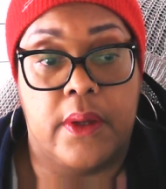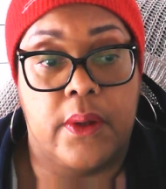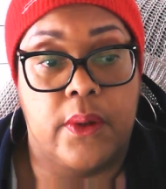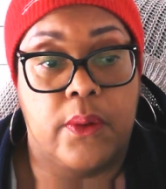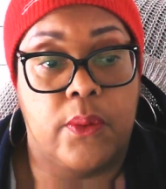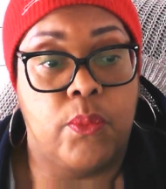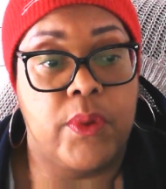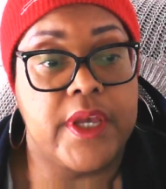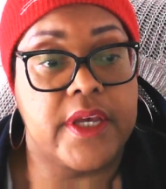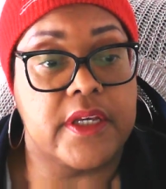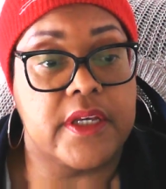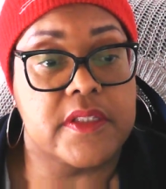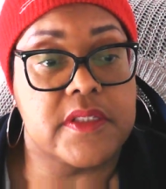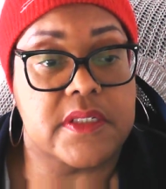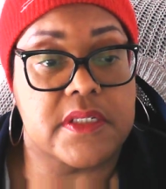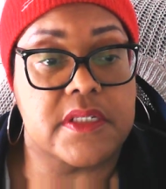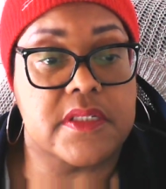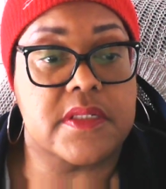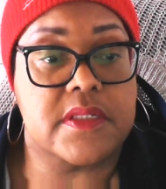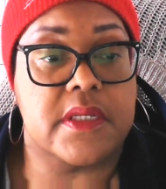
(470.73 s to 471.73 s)
We
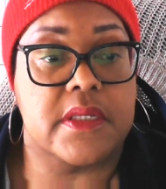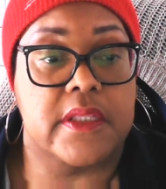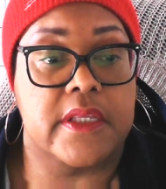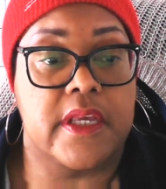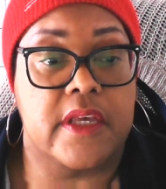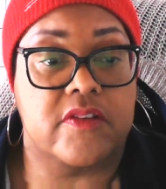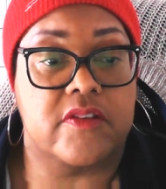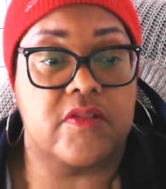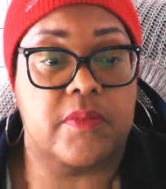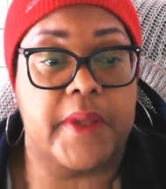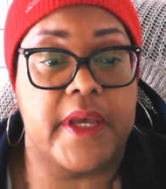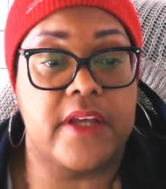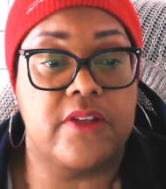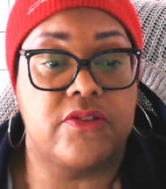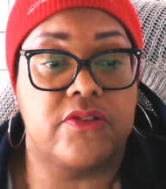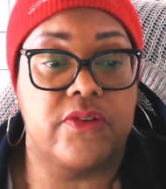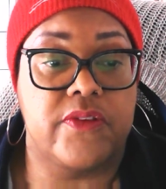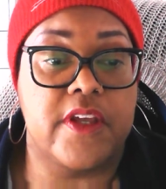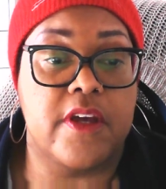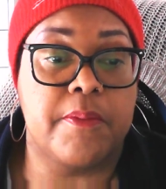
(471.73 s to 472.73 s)
consistently explain
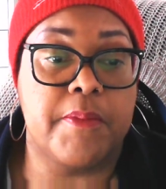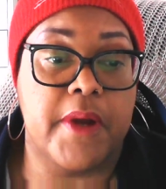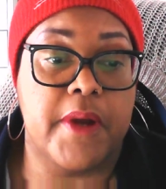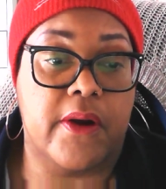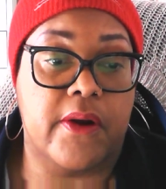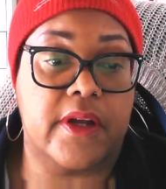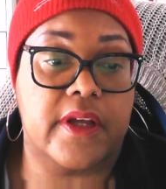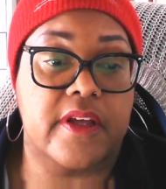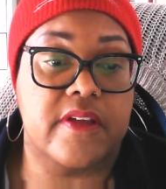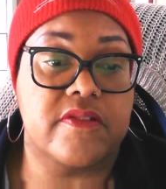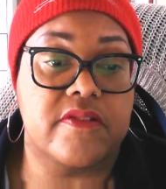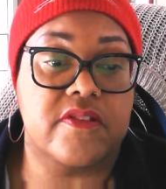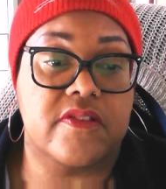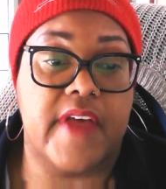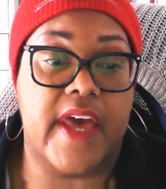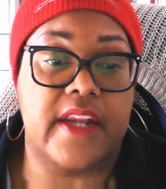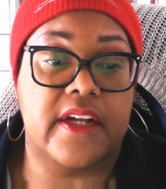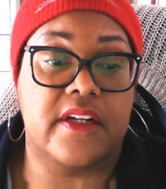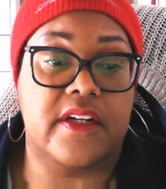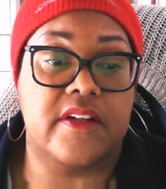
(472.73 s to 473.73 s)
to the Americans
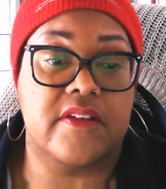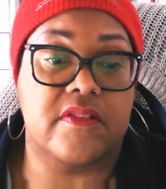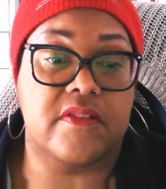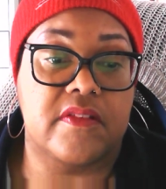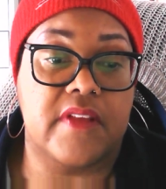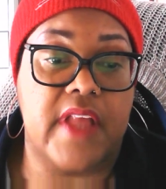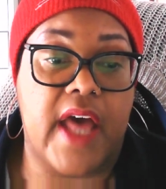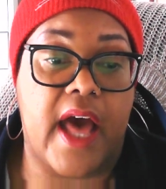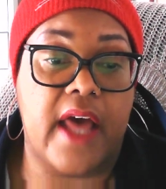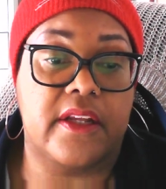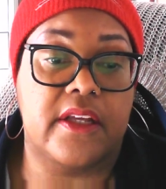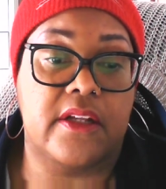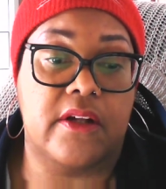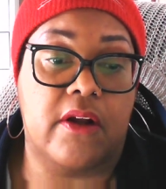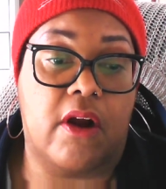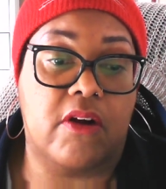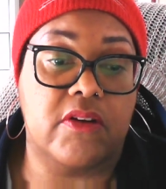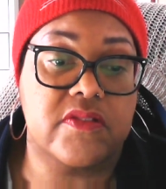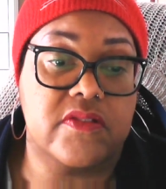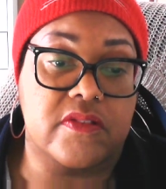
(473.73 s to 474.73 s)
that it is not in
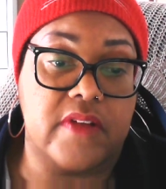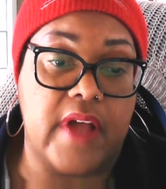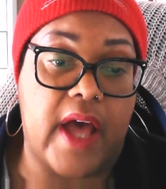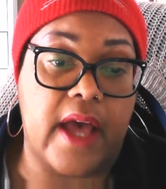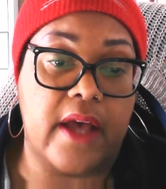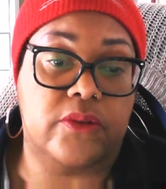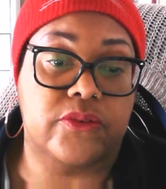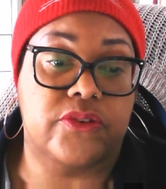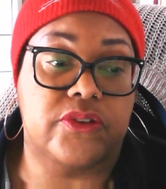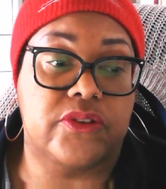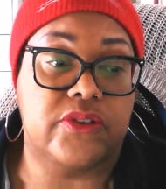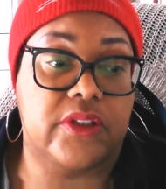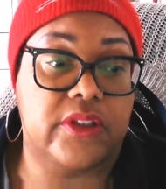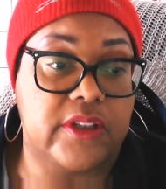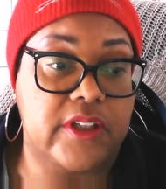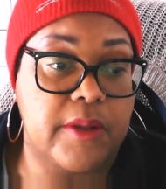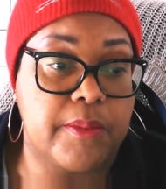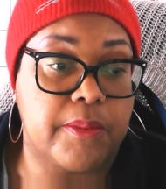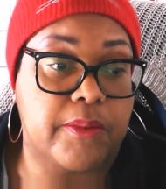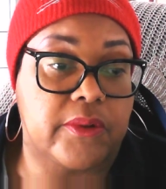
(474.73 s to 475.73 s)
our style to
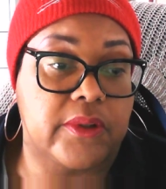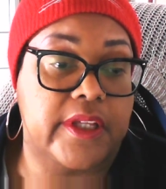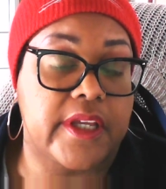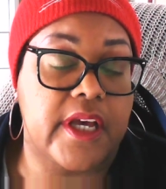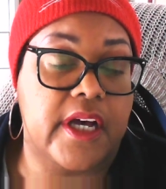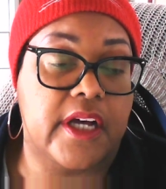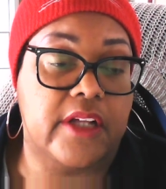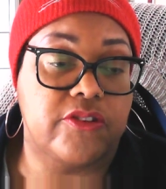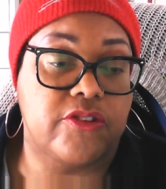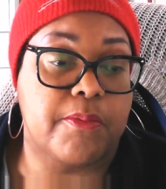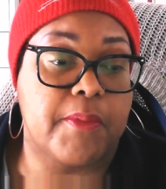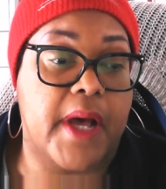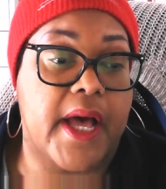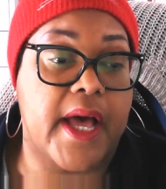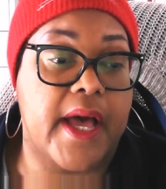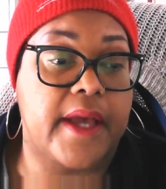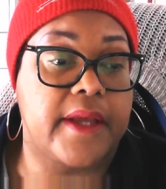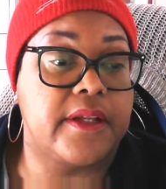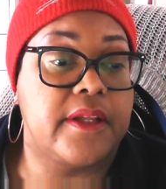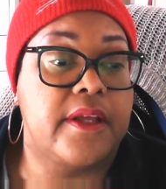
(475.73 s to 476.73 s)
deliberately
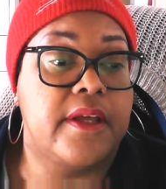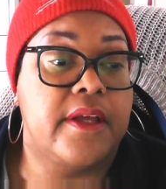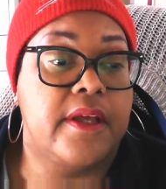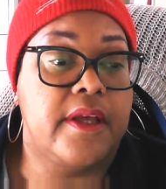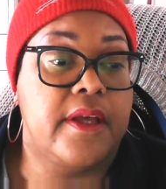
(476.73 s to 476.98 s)
undermine